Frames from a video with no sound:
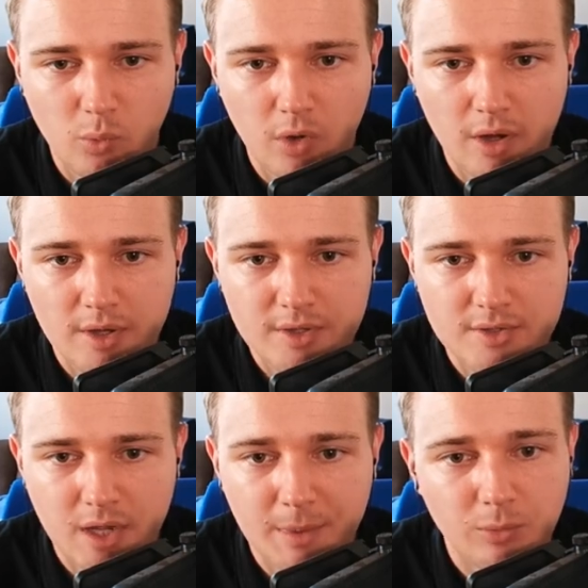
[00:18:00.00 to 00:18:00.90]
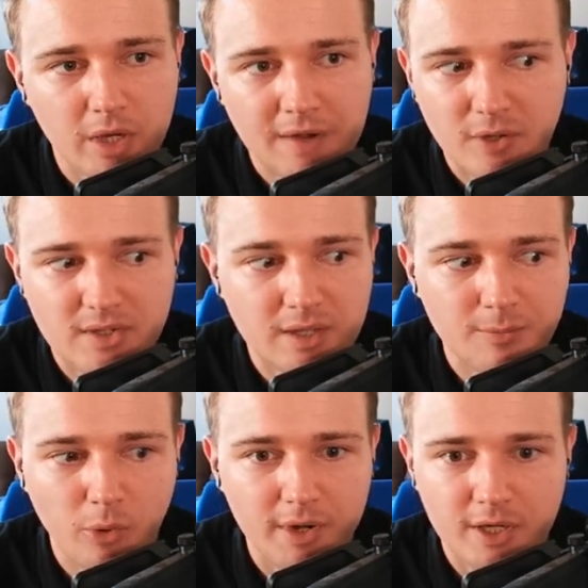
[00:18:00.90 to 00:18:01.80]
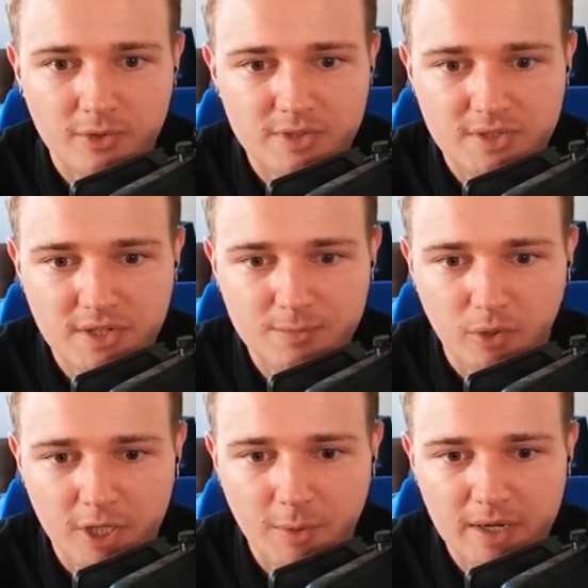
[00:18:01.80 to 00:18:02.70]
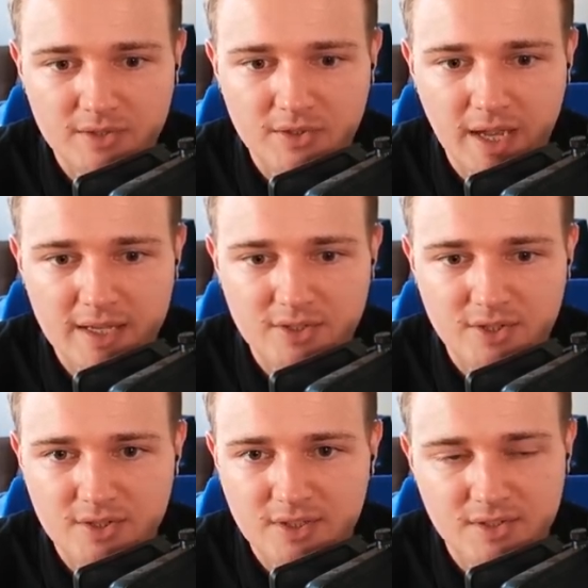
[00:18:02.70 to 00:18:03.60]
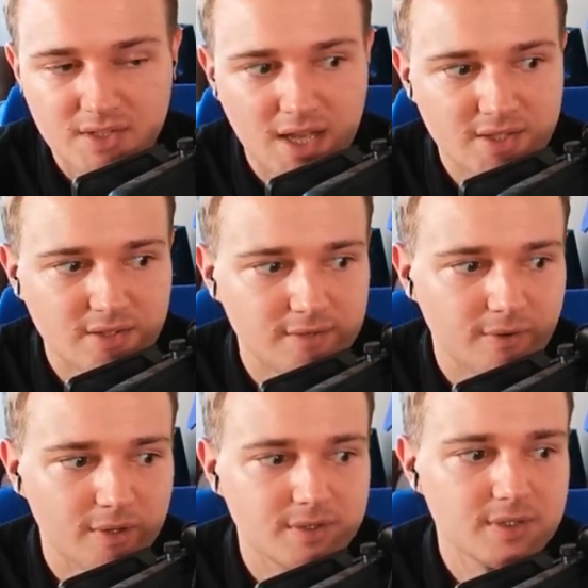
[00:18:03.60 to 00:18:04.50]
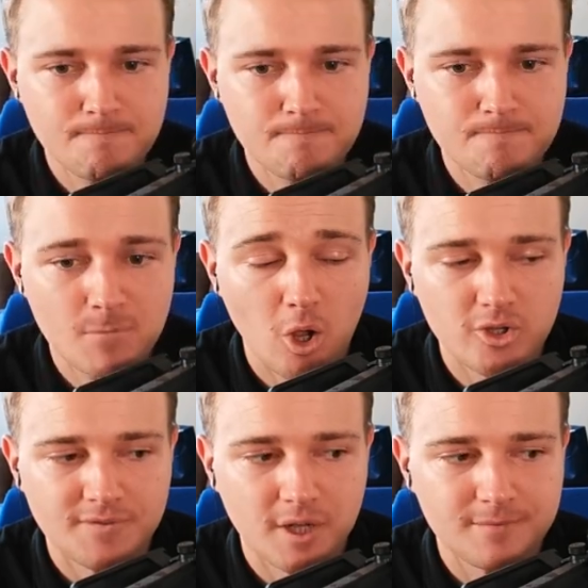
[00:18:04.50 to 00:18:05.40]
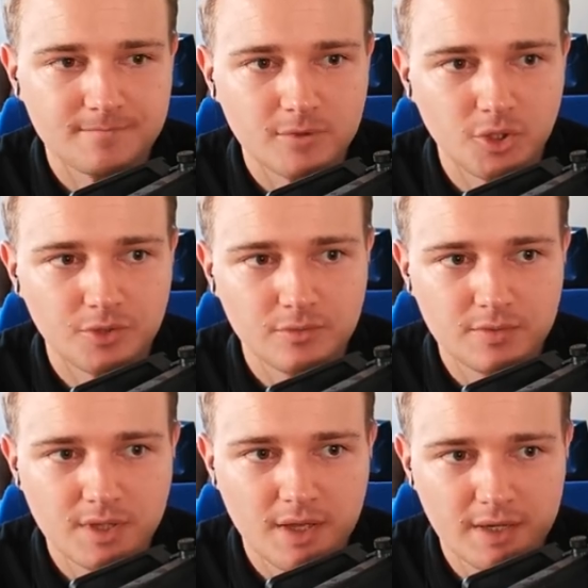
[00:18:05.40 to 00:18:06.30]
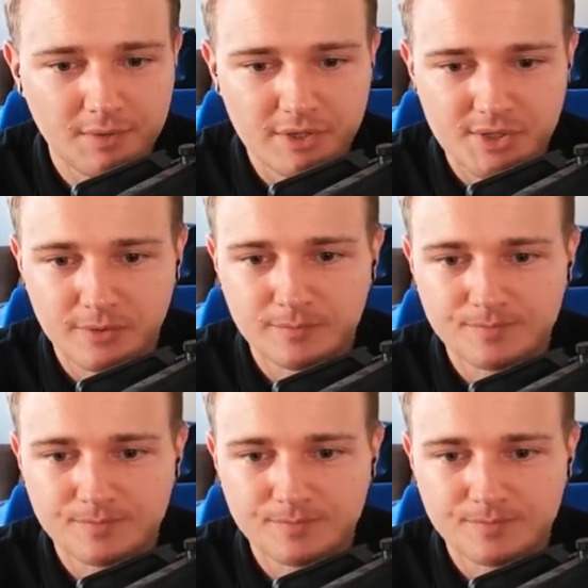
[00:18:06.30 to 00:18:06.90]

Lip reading: worse. I mean, we're going to have to accept that we're probably going to lose this at this point. Going out to 10 is just a disaster for us. Oh, it's offside. Good. No, still.